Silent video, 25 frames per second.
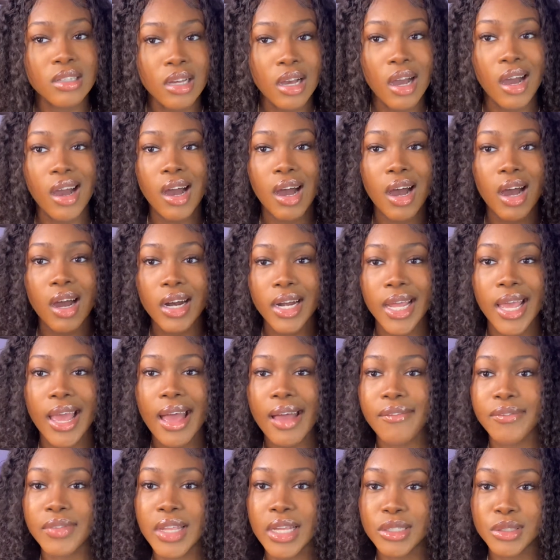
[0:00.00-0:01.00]
I already
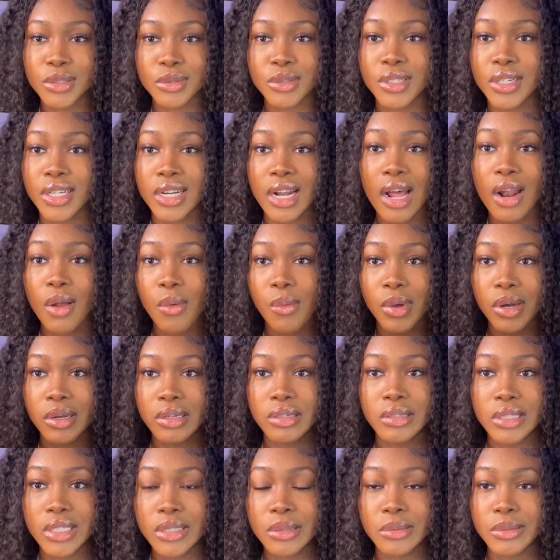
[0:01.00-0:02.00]
have natural hair and I don't want to
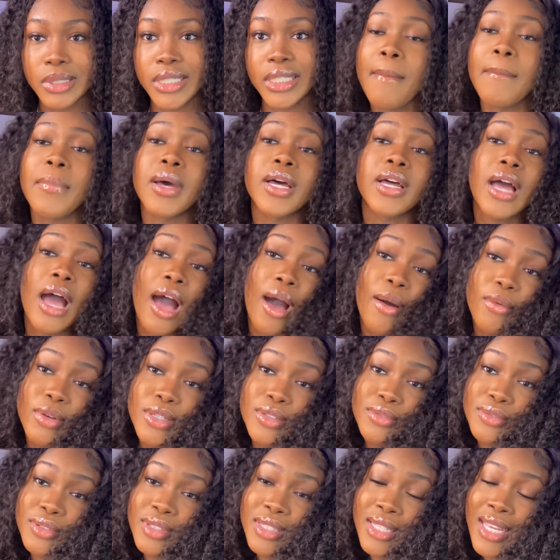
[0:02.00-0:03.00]
deal with it. But I
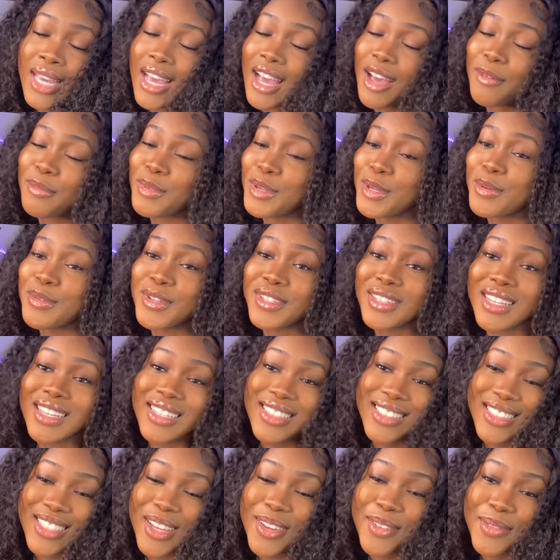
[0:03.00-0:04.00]
was really happy when they
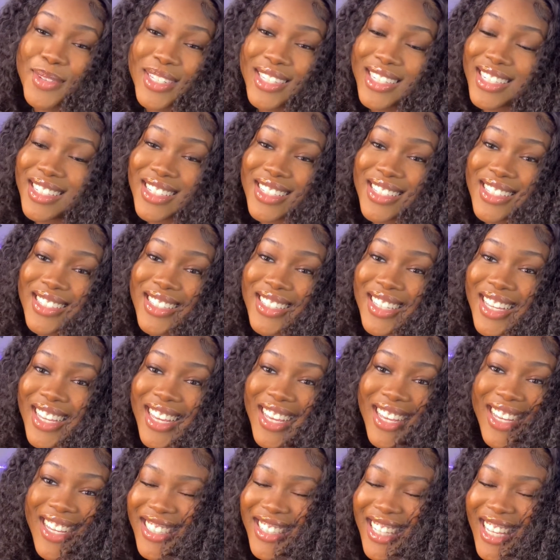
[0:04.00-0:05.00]
sent me this.
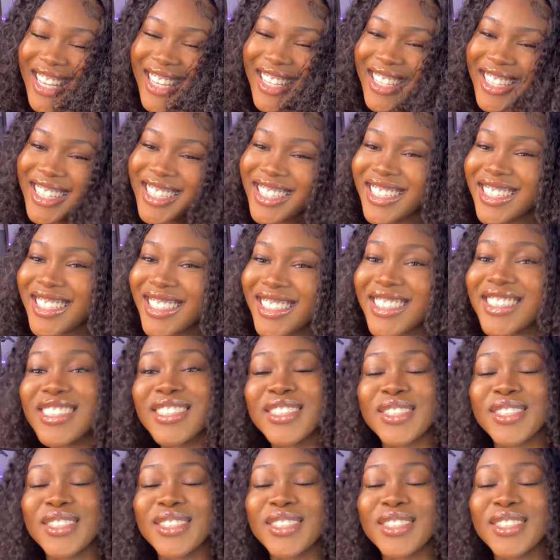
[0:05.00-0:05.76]
Like, thank you.